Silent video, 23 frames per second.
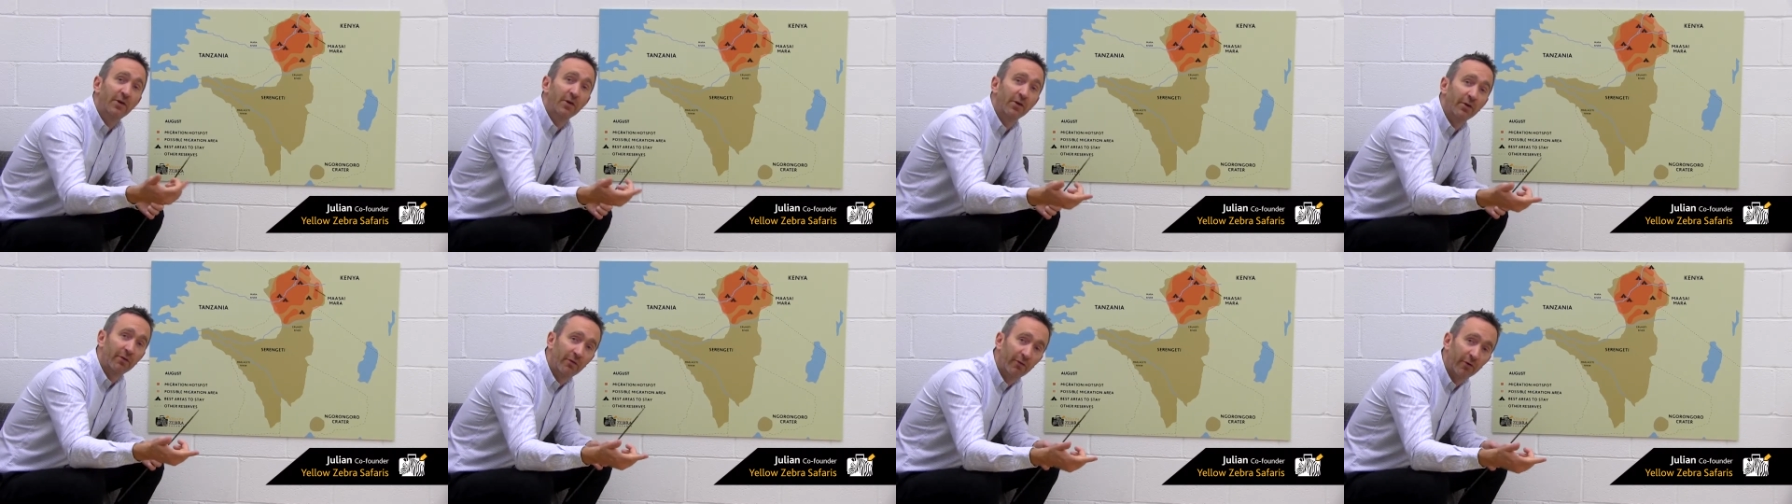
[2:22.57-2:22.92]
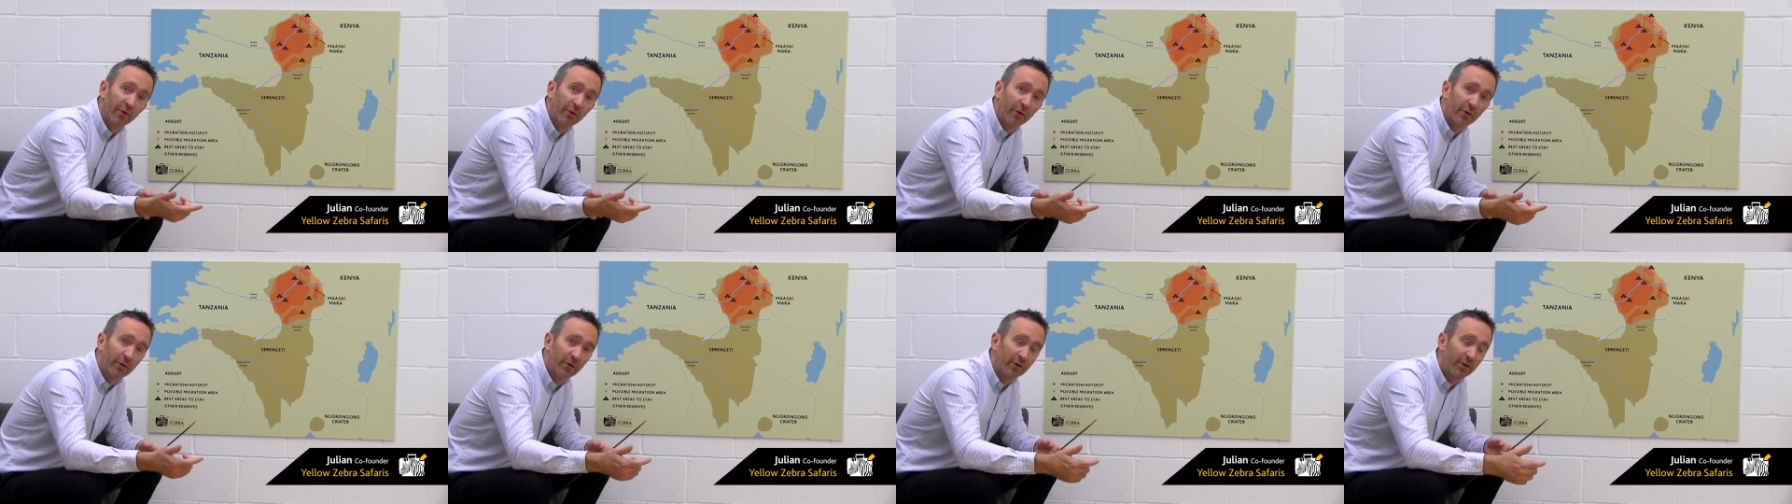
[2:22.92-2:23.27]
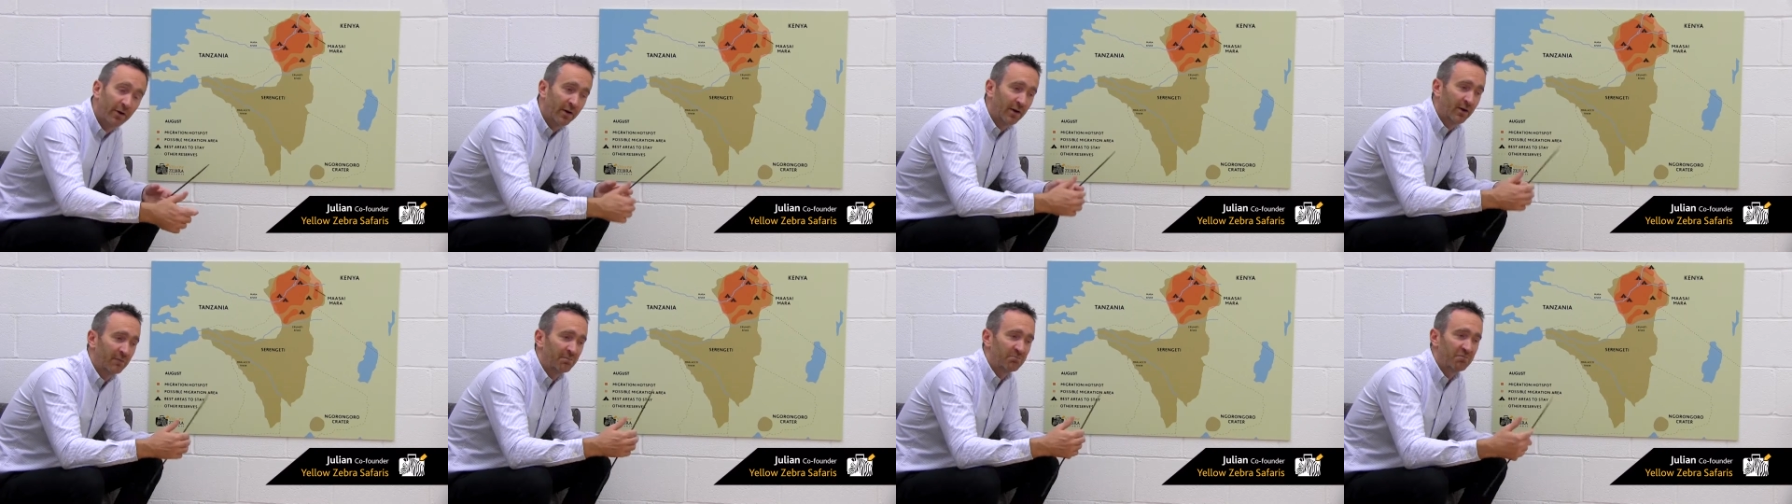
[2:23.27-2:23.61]
good food,
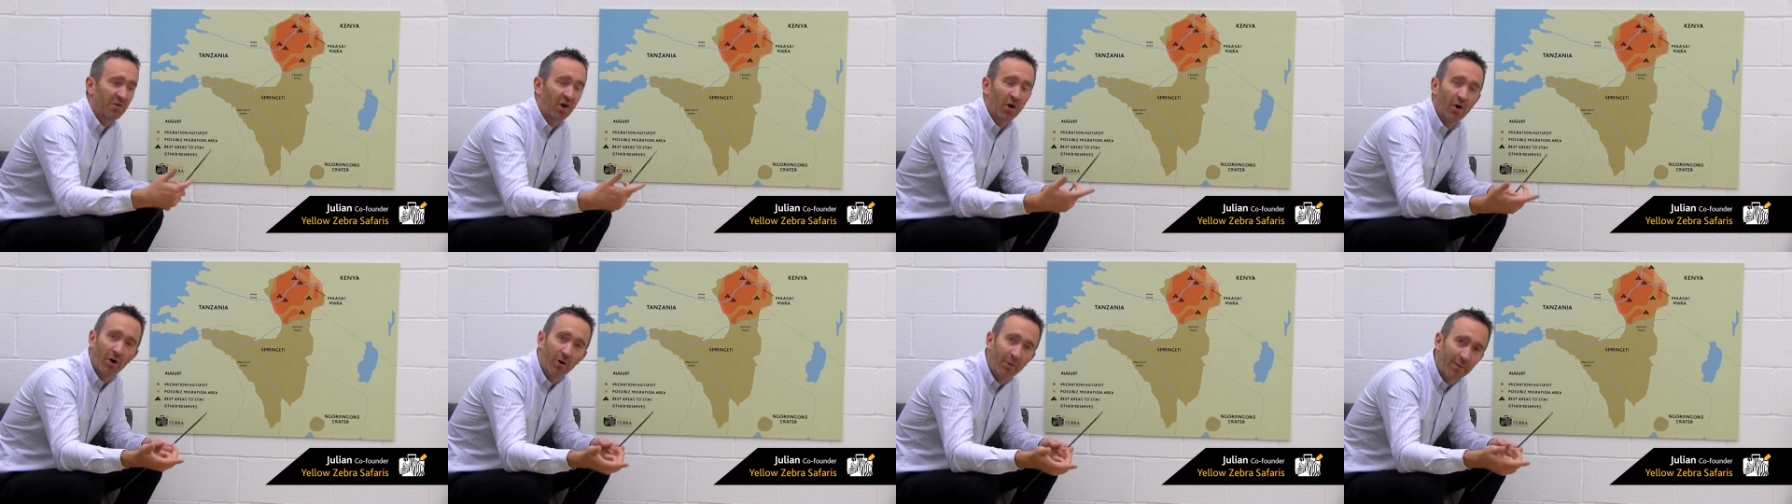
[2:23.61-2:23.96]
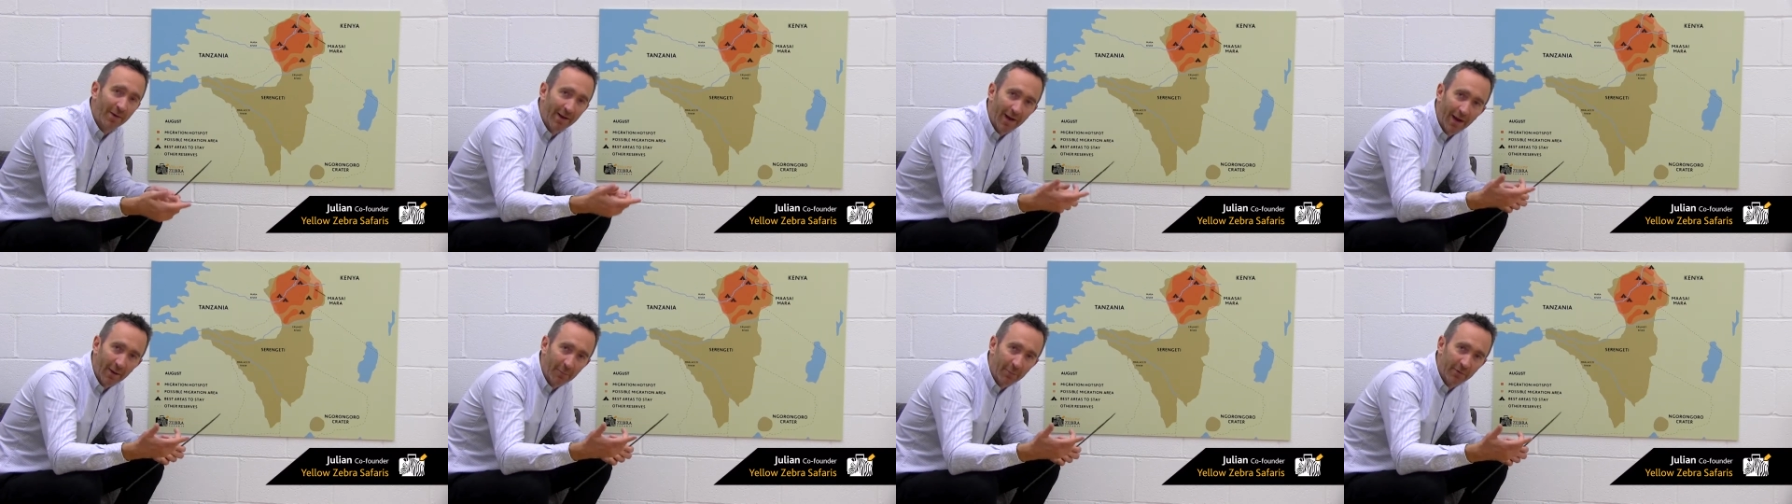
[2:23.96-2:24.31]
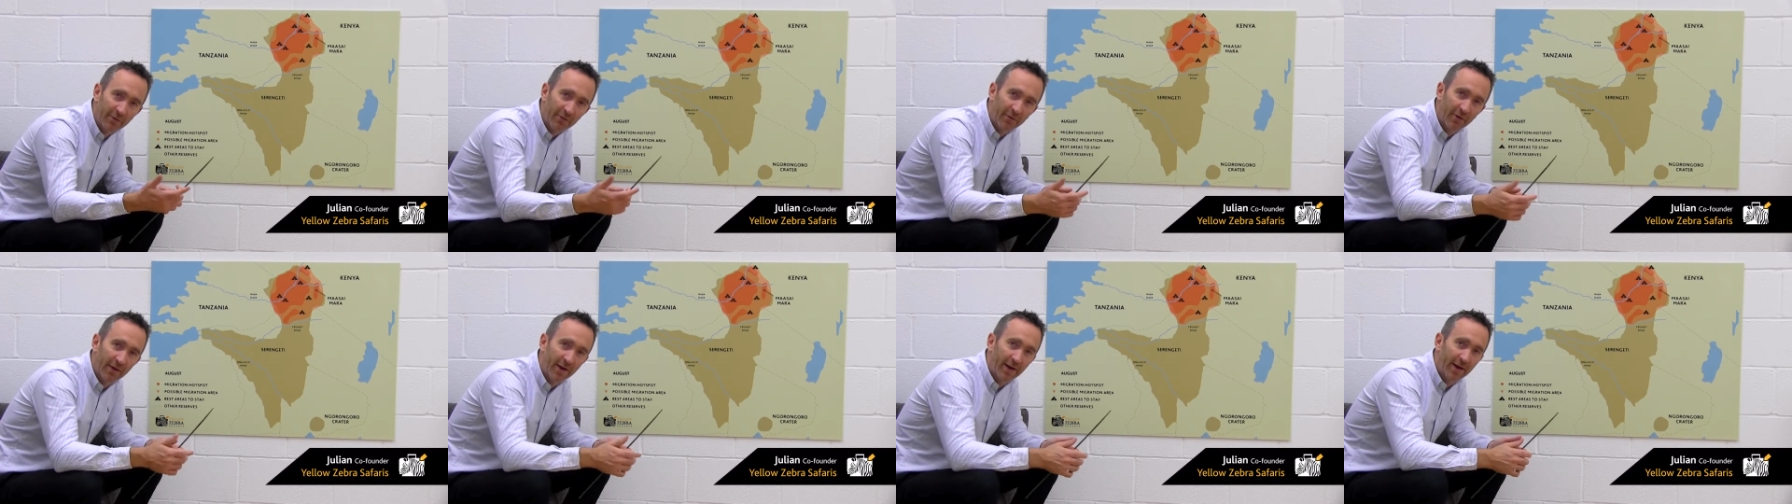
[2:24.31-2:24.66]
homely
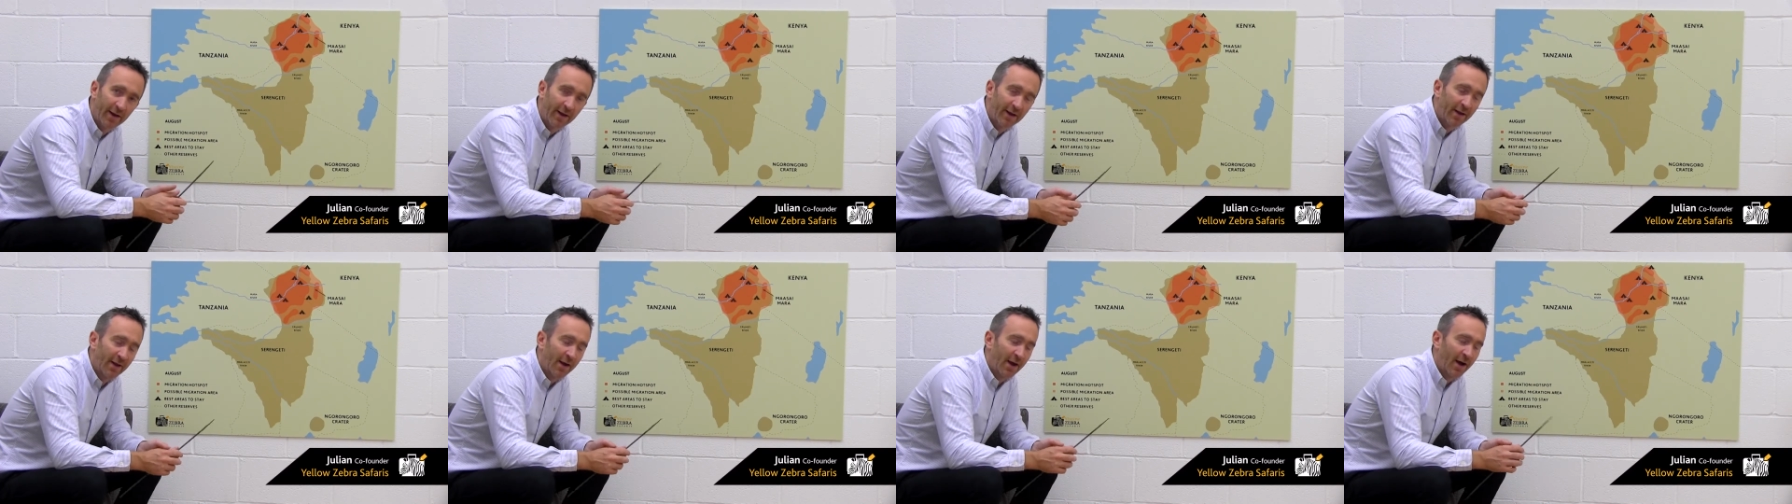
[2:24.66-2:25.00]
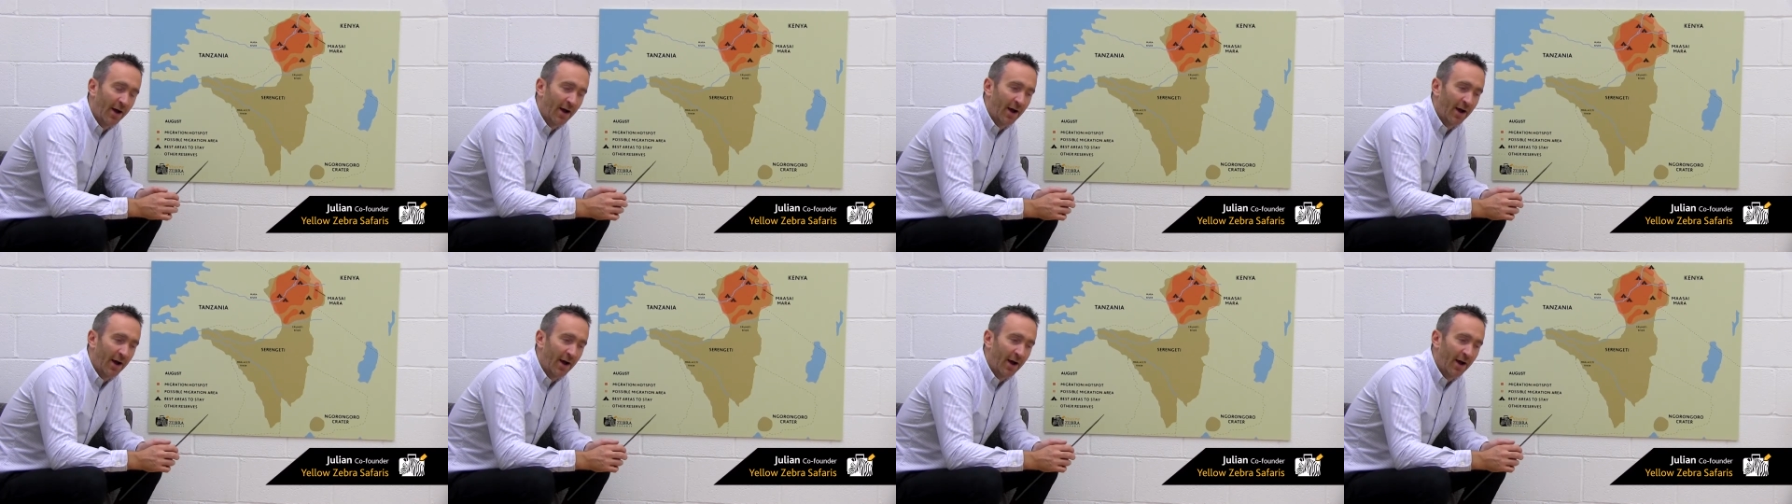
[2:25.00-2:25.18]
atmosphere.